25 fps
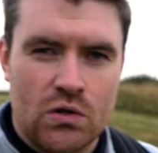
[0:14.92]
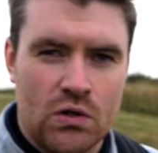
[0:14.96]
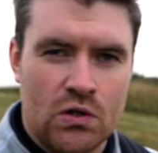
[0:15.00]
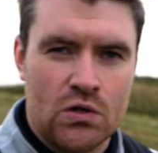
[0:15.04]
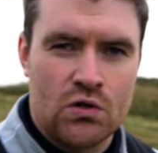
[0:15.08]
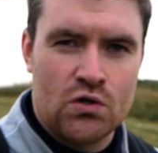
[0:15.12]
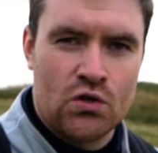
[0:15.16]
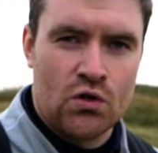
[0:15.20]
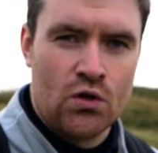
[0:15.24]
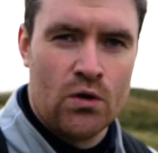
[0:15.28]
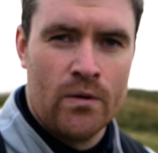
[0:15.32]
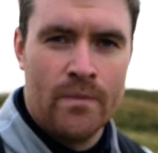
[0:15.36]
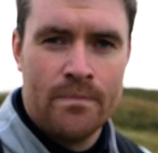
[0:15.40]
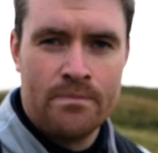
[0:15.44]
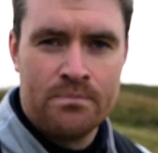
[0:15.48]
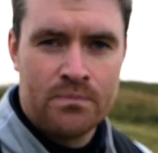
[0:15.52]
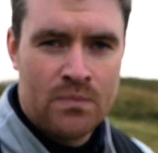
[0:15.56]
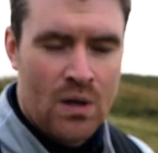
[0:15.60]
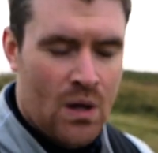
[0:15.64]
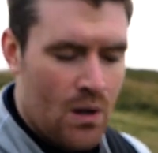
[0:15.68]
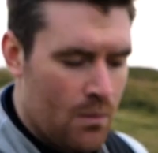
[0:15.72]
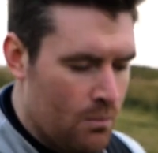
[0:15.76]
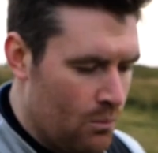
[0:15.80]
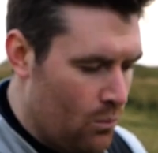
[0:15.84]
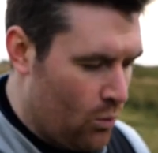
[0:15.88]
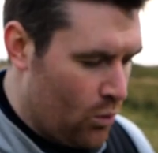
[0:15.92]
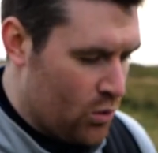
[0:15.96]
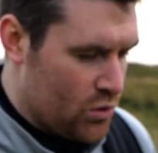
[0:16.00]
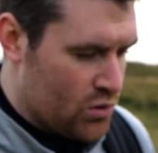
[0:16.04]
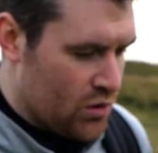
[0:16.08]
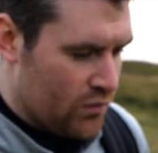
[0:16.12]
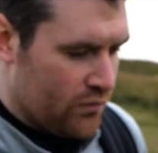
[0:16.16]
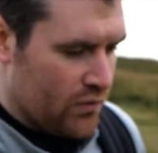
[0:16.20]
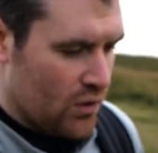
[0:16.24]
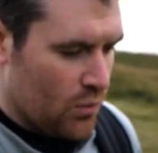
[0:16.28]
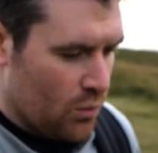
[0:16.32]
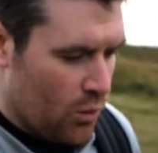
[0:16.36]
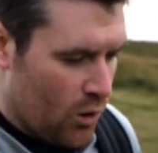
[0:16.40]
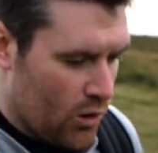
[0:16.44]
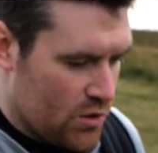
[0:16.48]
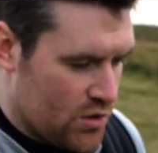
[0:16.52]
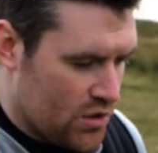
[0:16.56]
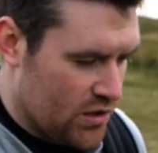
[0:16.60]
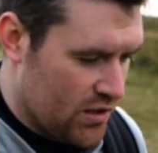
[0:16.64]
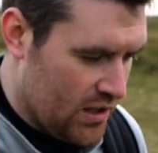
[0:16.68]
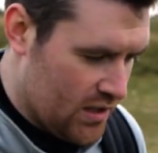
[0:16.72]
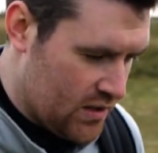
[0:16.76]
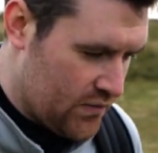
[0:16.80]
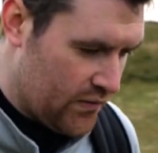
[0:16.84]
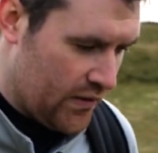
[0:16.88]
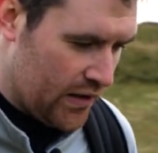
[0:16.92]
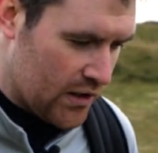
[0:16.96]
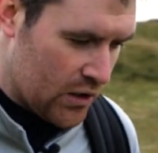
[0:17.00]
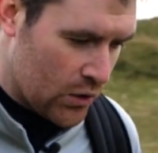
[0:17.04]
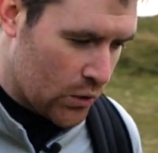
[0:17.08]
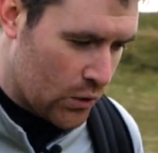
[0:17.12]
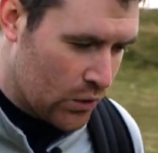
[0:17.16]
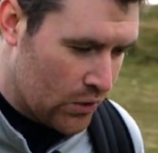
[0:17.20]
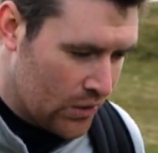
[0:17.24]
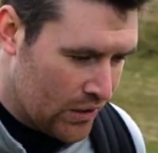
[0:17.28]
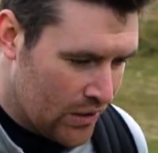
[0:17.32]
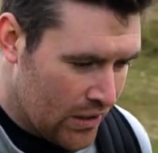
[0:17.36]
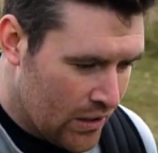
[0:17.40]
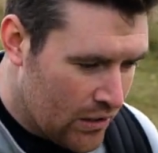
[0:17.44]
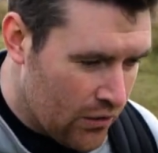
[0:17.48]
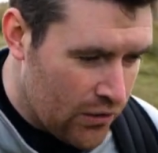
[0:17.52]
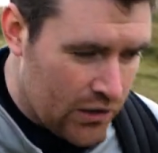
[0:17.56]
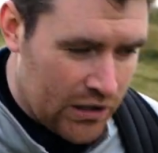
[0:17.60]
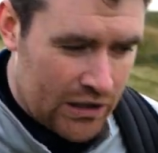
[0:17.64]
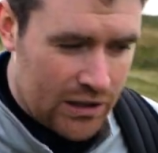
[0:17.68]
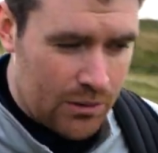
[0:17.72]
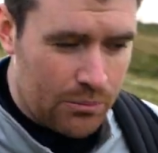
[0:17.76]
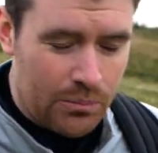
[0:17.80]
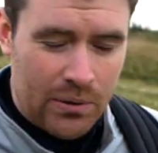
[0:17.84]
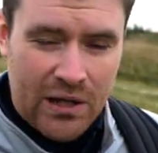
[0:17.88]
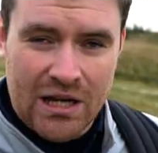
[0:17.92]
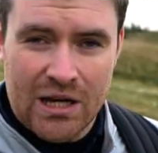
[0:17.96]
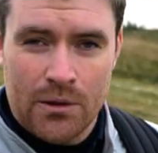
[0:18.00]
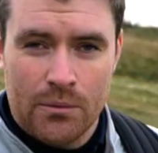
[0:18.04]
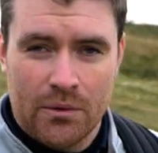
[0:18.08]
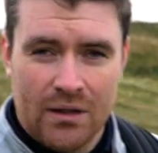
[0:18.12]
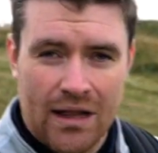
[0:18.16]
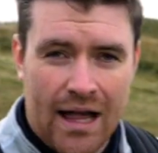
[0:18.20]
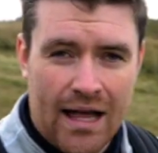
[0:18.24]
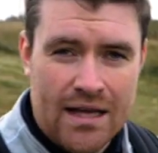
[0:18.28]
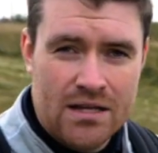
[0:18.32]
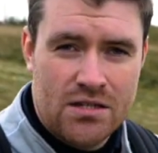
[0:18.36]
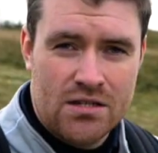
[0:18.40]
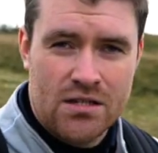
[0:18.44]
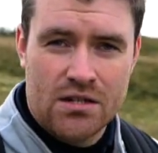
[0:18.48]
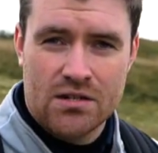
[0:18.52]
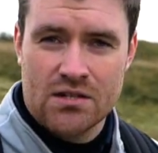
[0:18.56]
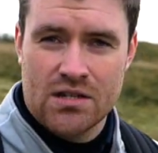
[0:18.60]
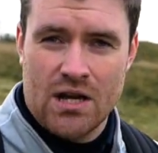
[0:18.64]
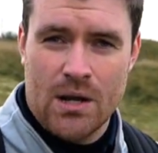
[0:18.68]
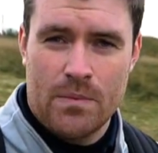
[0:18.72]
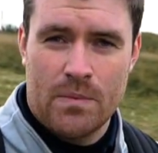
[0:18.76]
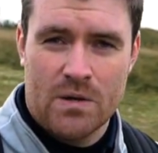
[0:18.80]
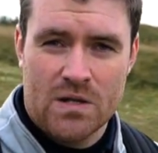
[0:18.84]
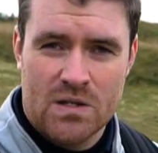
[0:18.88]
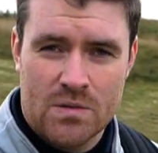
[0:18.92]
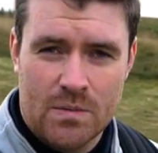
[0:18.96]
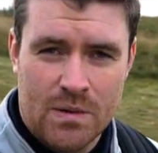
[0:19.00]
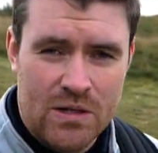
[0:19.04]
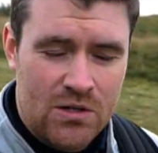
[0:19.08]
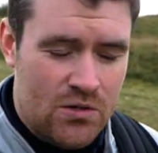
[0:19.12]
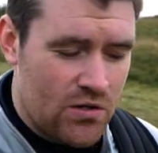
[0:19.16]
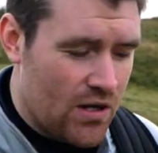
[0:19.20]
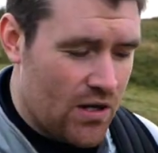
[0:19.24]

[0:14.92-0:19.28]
going to suit most of you watching this video. I'm going to compare it with last year's Epic Speed